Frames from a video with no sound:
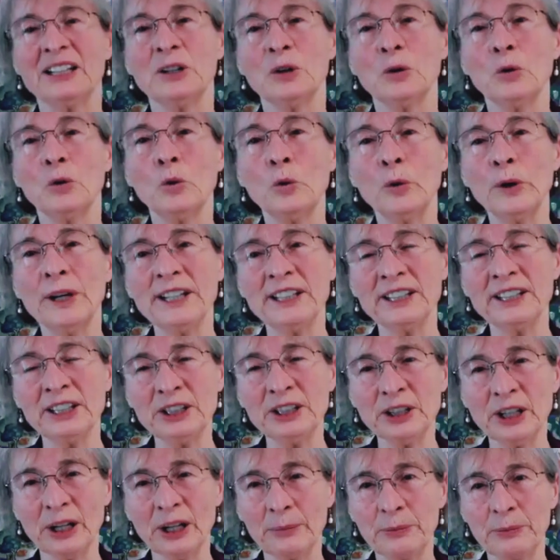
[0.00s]

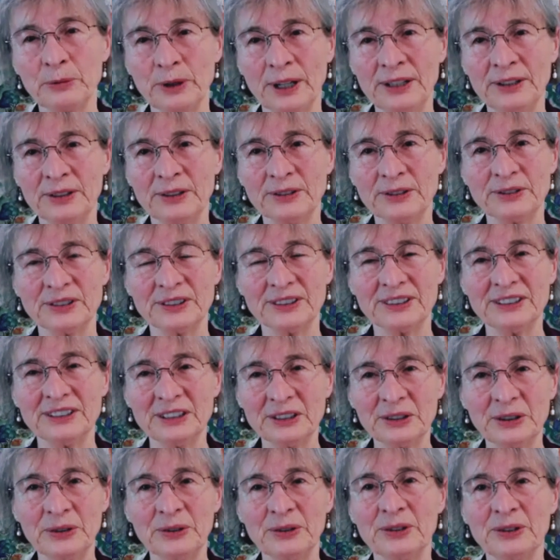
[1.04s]
waking up to another,
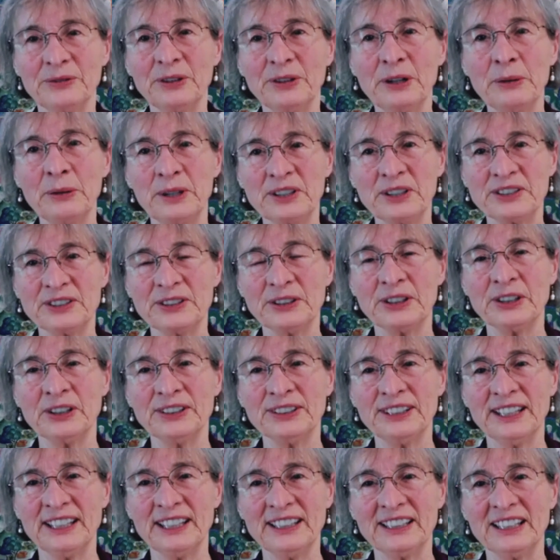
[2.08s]
from a
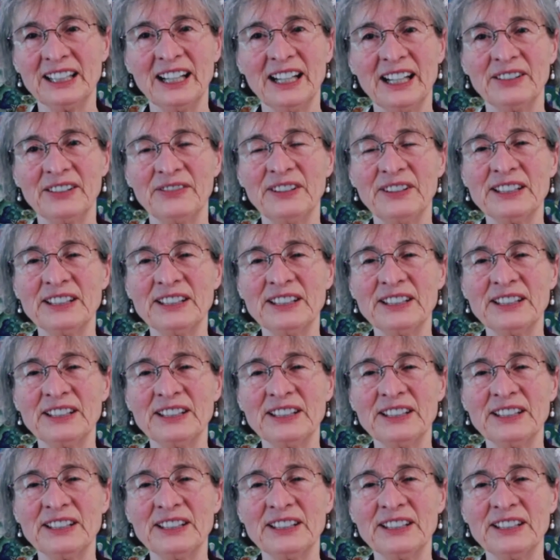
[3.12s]
second-hand life.